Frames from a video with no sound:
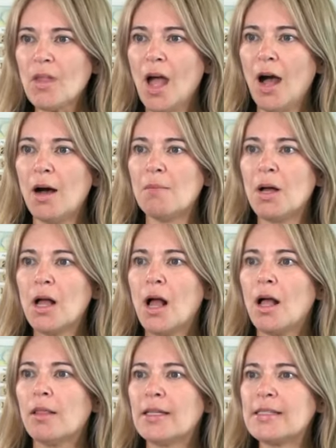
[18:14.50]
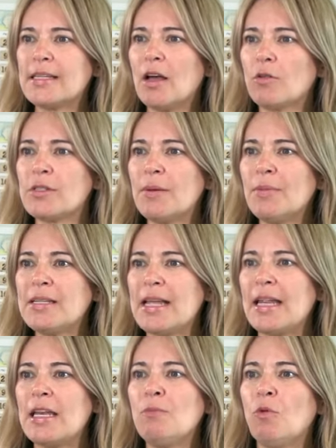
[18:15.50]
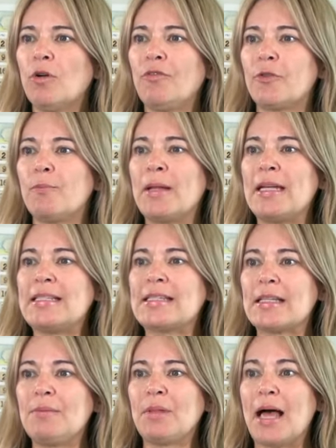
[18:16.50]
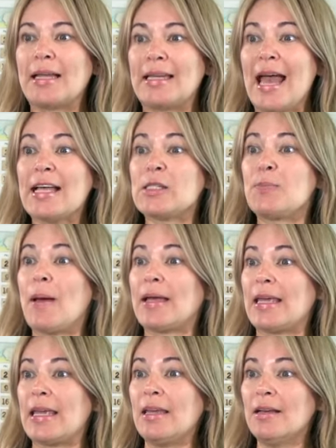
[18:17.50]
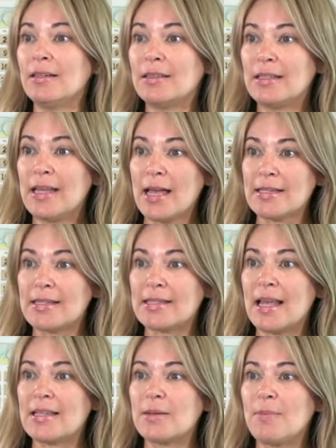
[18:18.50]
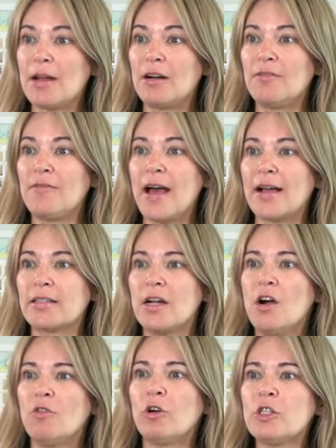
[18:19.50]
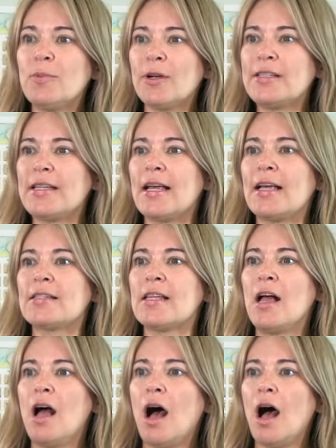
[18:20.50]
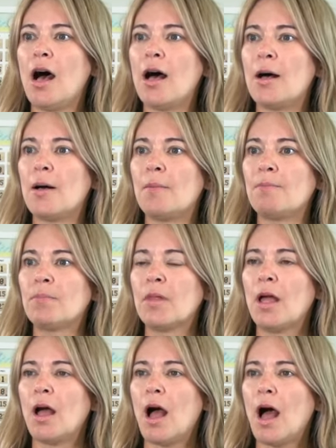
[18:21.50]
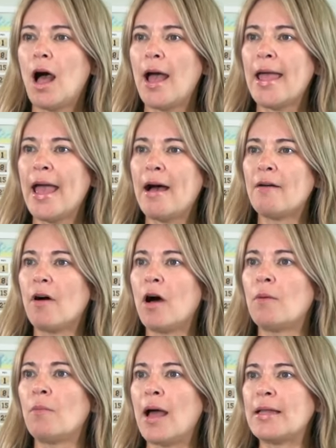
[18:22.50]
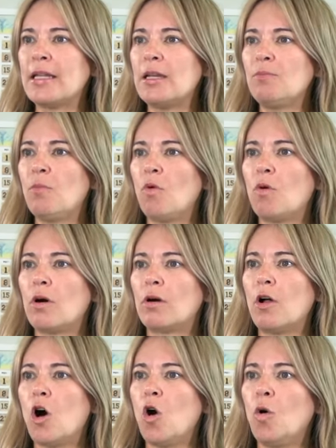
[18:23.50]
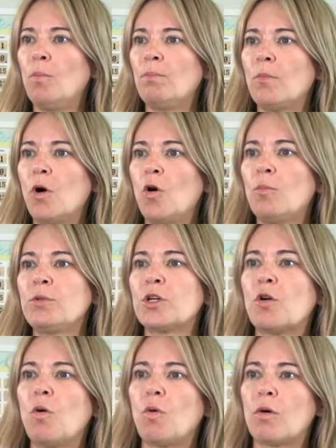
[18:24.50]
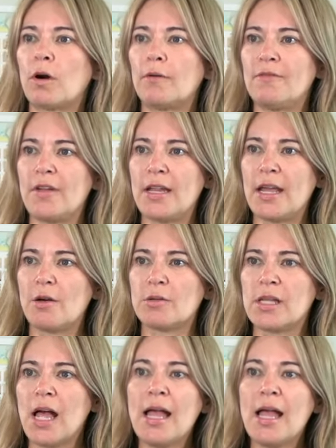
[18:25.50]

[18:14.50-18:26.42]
Um, let's see. Oh, somebody said any more for mini slimline. Yes, Becky. Yes, as a matter of fact. Rosemary says, um, I have um, I need more home home decor videos.